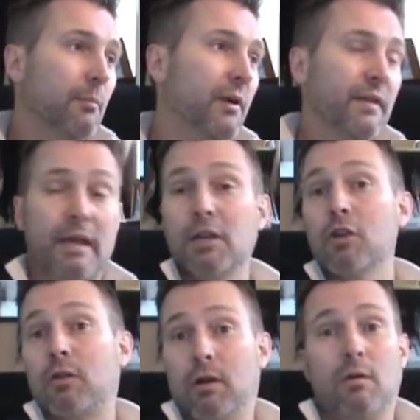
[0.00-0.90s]
But then
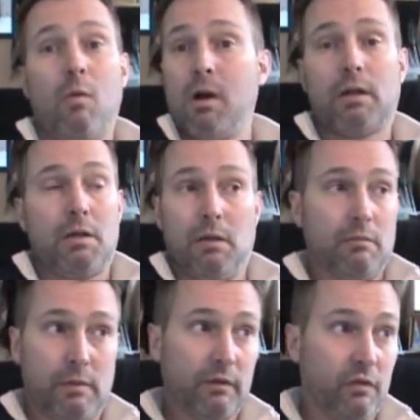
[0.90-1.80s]
you're going to work.
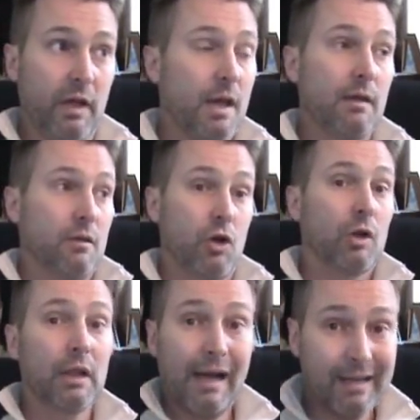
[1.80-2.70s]
Let's say
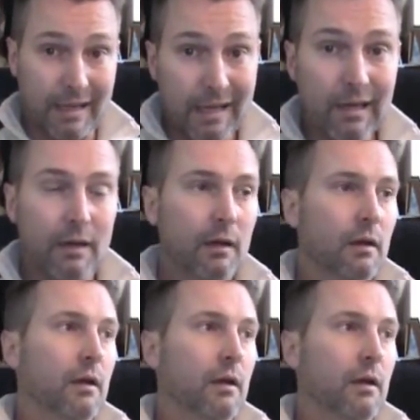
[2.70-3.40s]
you're lucky,